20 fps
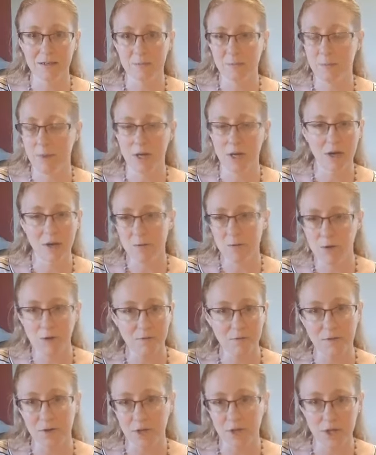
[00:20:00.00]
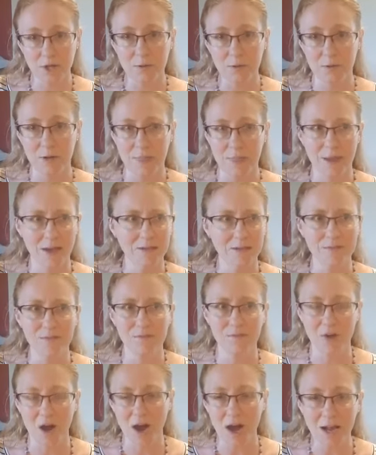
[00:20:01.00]
may not work for you, and that's
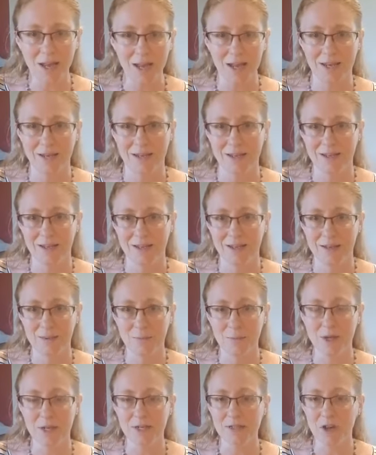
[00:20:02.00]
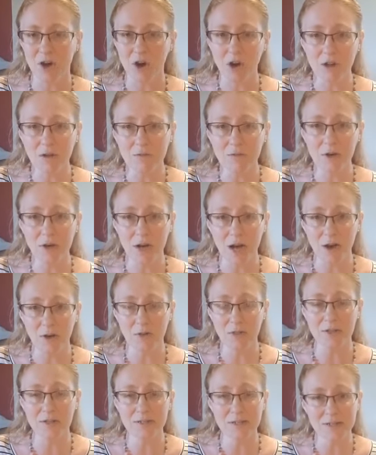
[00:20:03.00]
fine because all of our
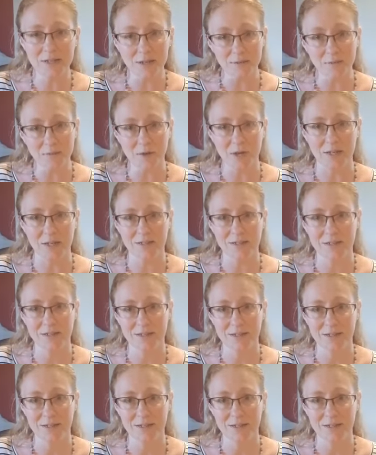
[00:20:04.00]
health is different.